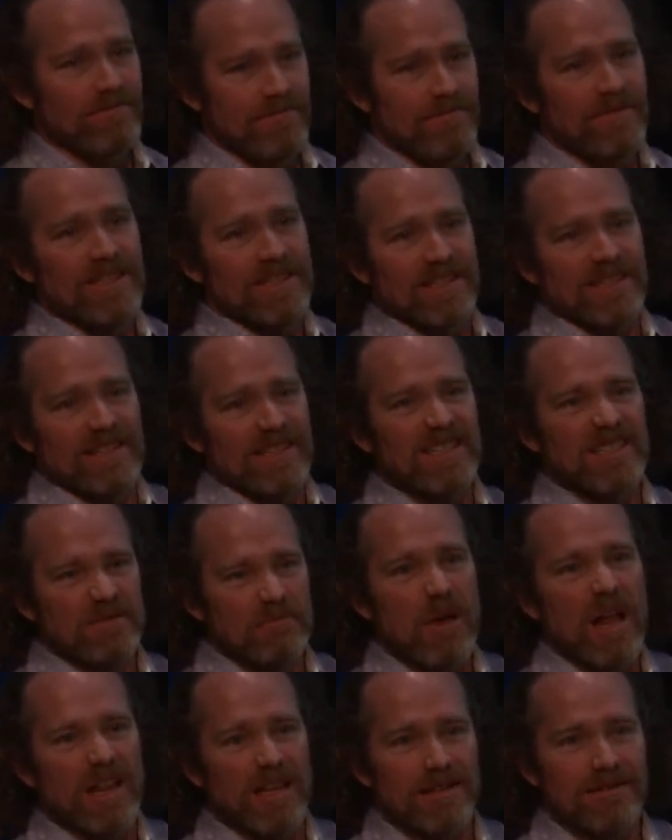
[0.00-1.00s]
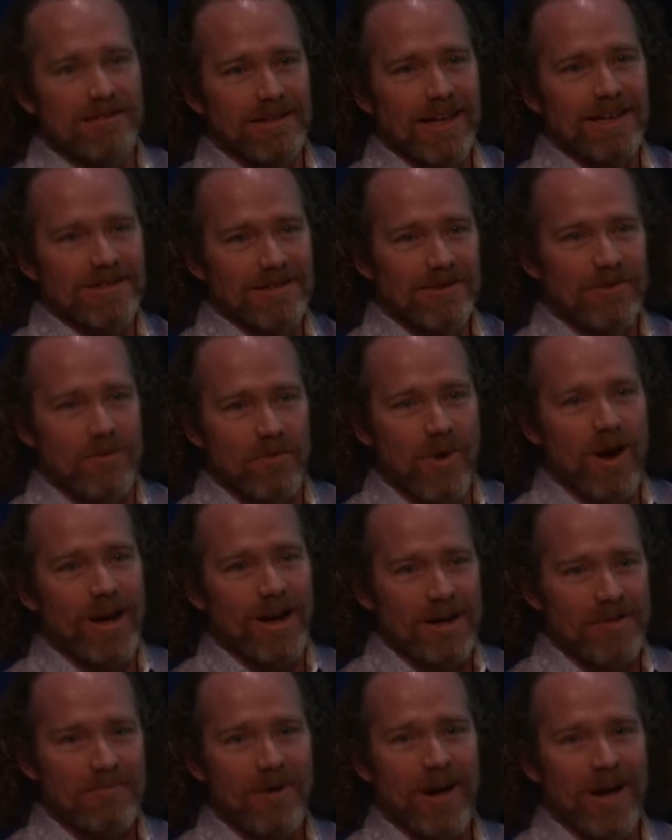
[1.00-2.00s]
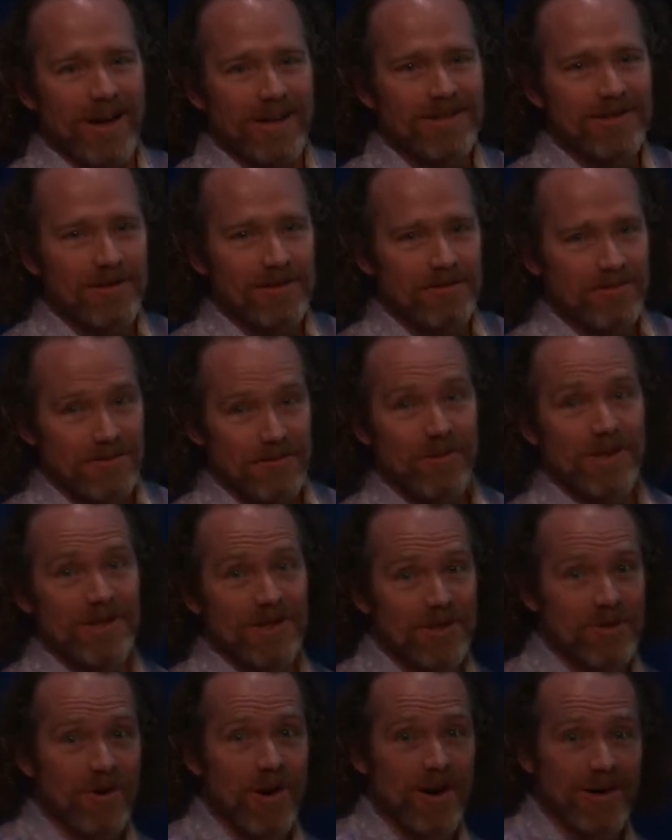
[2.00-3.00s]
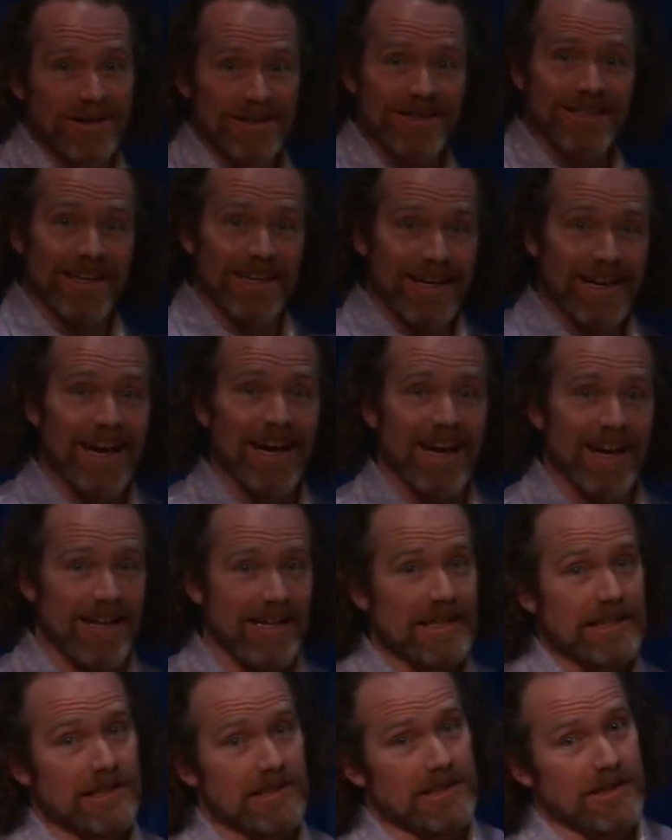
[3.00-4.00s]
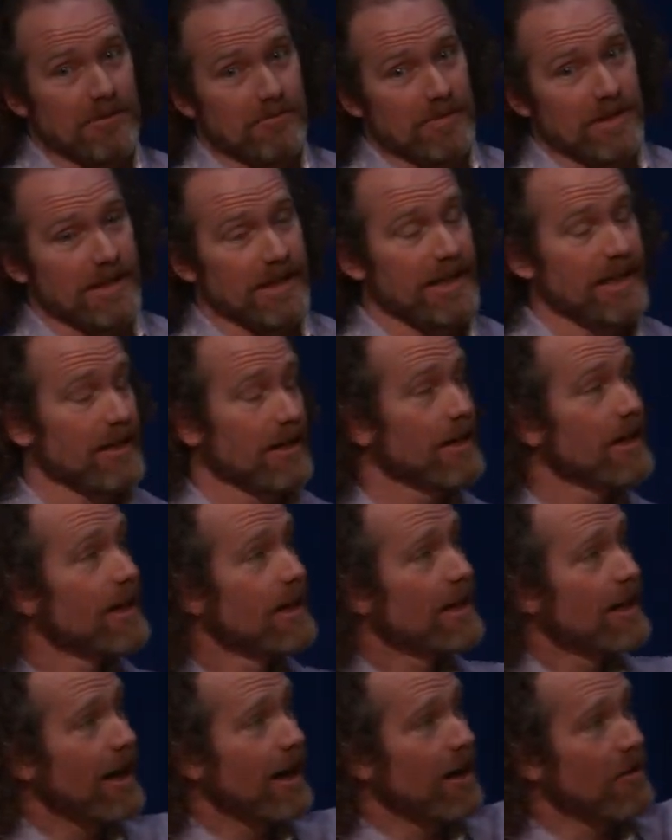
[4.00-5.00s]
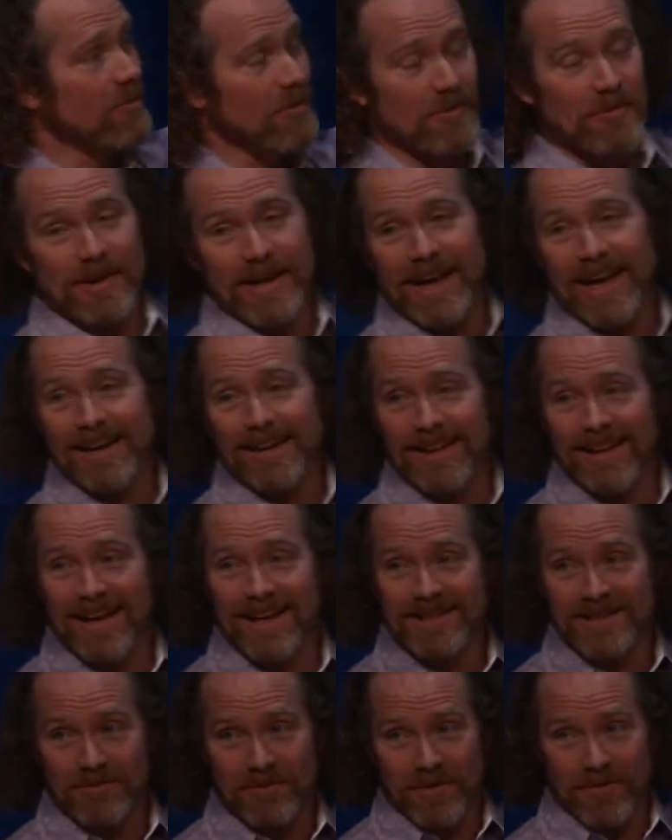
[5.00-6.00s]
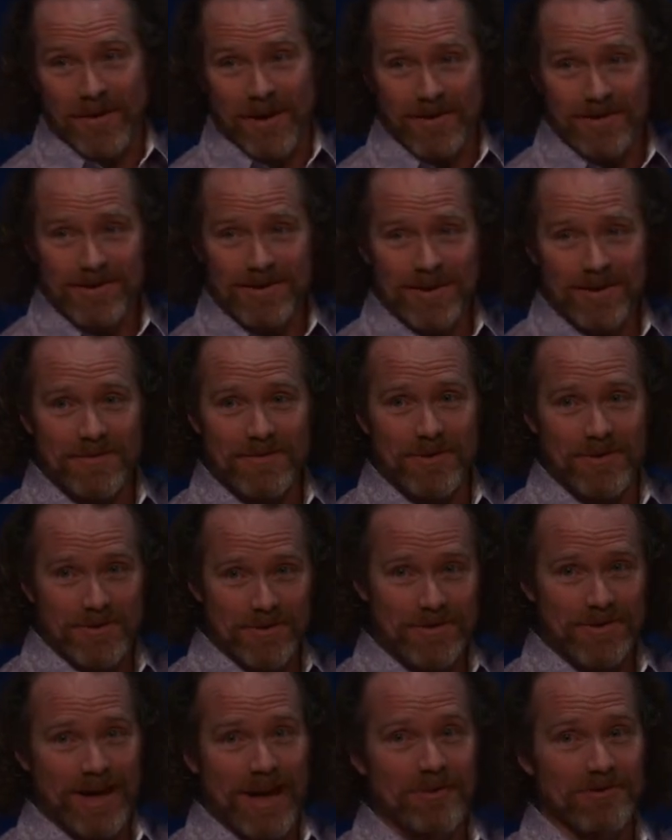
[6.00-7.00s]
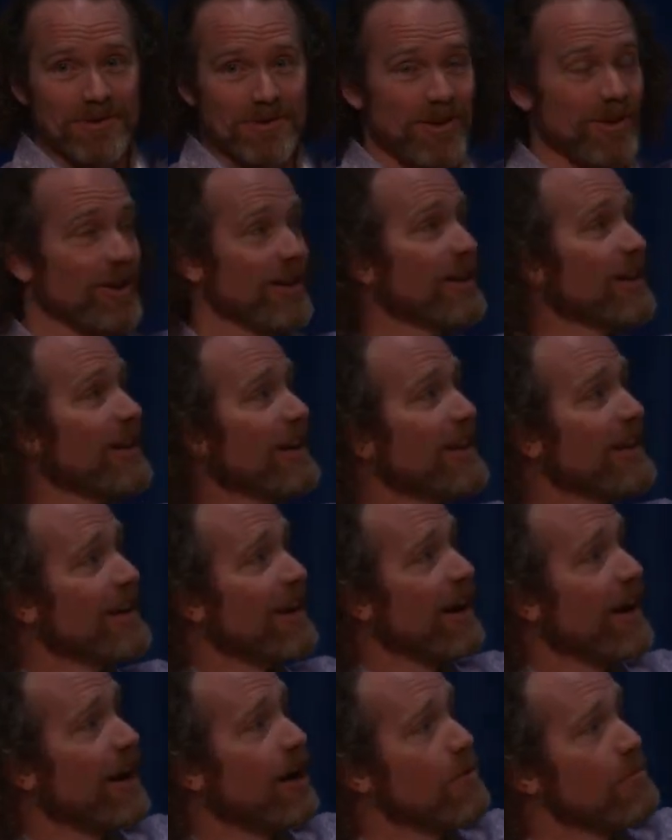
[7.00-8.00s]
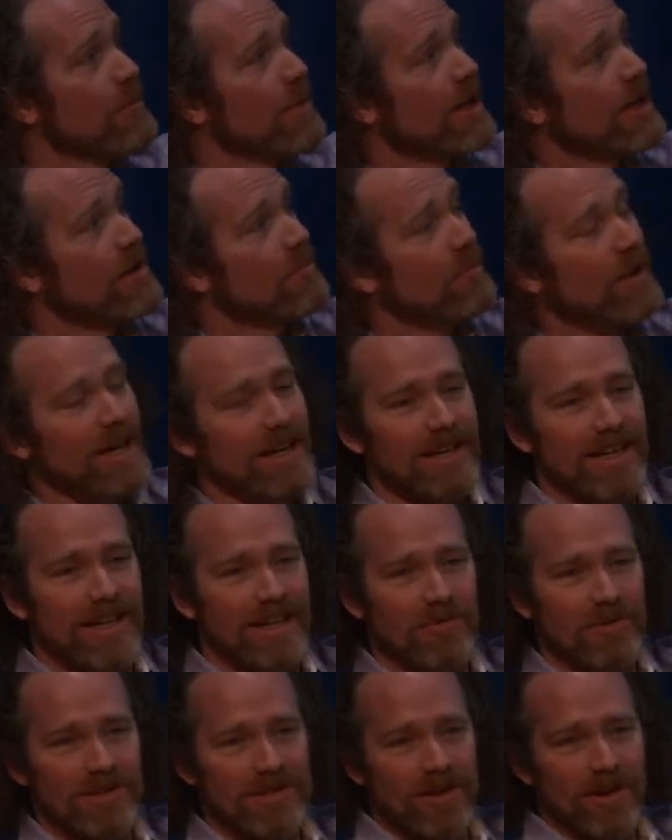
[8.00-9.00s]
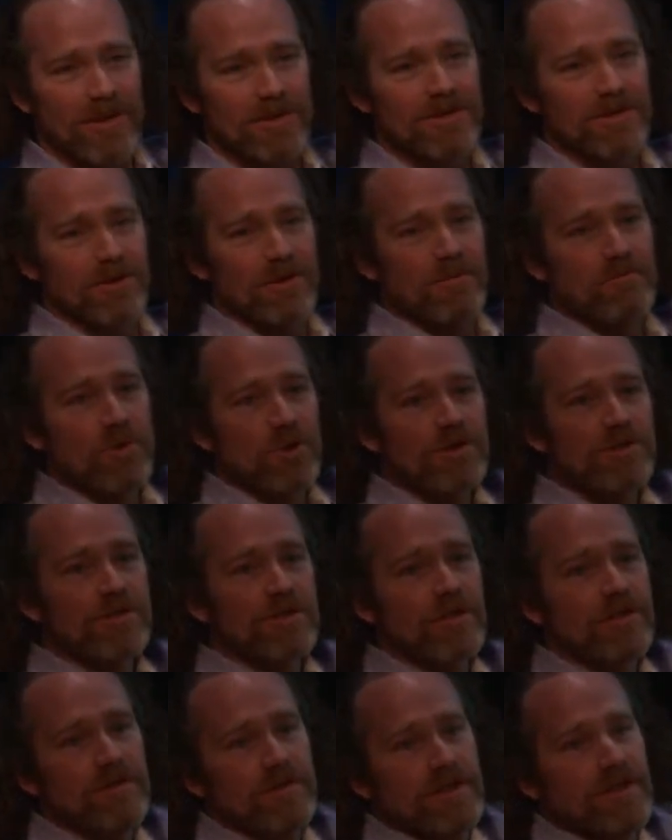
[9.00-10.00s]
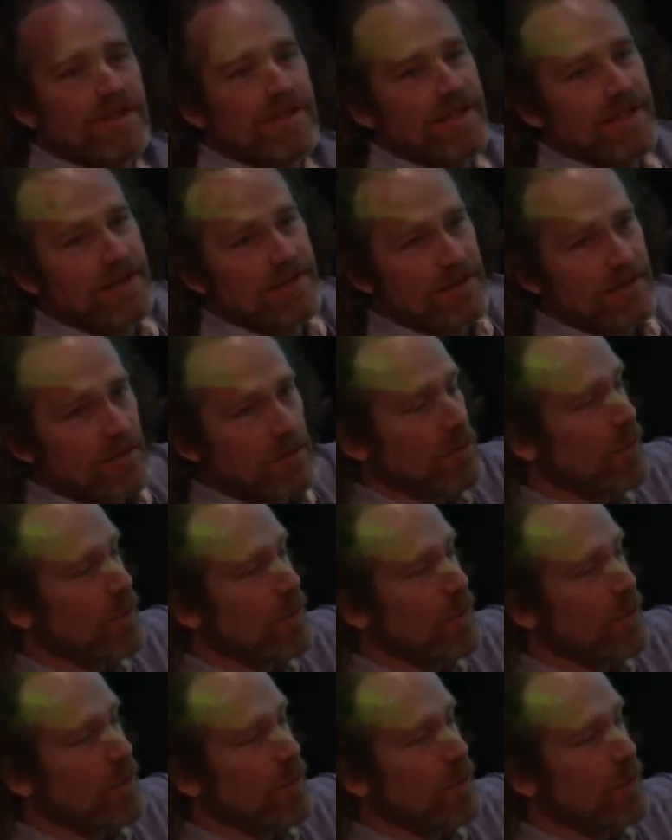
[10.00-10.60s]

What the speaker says: physically smell it as you were walking by. So it wasn't too hard to say, yeah, I think there's something here. When we analyzed it, we found stuff too, so that was good. But it was also preserved our signal the